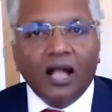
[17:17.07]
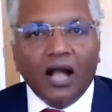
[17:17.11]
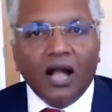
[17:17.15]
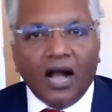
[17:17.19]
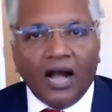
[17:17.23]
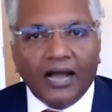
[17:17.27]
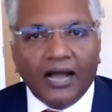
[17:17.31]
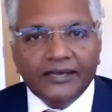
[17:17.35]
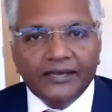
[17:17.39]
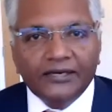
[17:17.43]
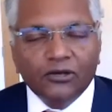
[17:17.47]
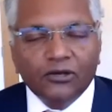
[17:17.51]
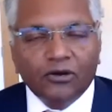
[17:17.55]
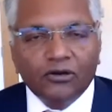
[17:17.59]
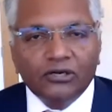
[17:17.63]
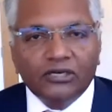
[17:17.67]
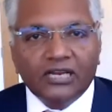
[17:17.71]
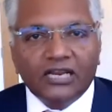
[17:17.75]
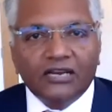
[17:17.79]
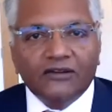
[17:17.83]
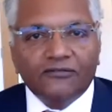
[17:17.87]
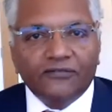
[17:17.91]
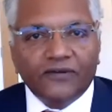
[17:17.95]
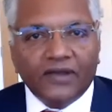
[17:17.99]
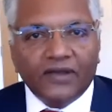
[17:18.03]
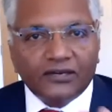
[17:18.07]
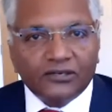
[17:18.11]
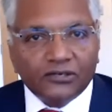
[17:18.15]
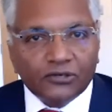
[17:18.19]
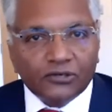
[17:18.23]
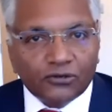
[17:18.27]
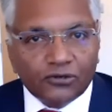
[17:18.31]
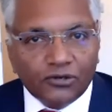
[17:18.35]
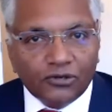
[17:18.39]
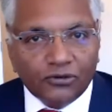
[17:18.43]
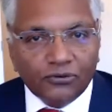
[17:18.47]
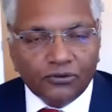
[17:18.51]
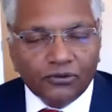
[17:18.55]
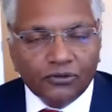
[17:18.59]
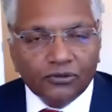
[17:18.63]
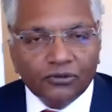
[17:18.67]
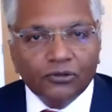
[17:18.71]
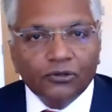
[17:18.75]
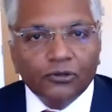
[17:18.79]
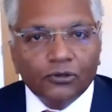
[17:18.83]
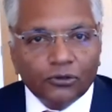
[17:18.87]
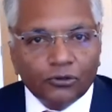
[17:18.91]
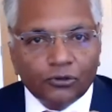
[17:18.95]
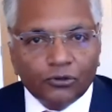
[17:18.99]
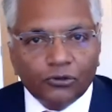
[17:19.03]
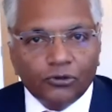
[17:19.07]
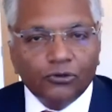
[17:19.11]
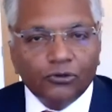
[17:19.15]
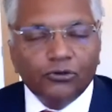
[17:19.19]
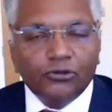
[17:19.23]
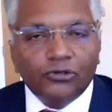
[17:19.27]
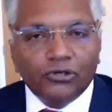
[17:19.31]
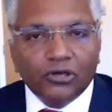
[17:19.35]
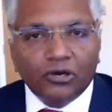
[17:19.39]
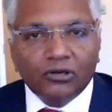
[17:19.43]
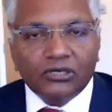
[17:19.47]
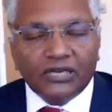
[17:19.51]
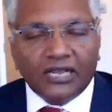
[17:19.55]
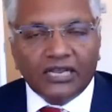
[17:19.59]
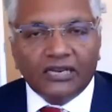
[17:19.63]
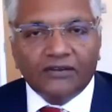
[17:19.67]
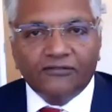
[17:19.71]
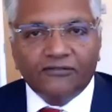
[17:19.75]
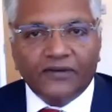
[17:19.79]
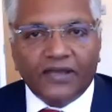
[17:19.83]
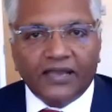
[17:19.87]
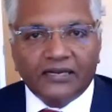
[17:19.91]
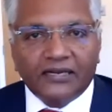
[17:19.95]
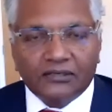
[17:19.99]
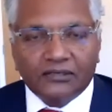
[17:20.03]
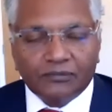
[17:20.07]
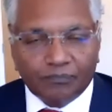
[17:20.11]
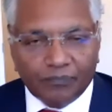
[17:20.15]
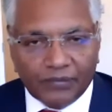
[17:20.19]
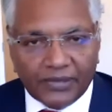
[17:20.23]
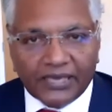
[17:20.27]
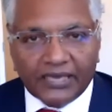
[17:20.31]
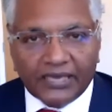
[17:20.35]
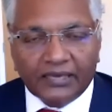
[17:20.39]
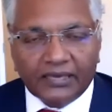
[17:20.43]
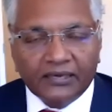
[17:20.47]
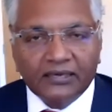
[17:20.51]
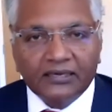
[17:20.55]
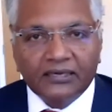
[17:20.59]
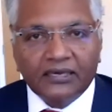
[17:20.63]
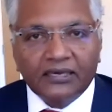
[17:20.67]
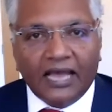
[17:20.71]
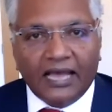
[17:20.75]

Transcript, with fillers: I don't infect you, you don't infect me.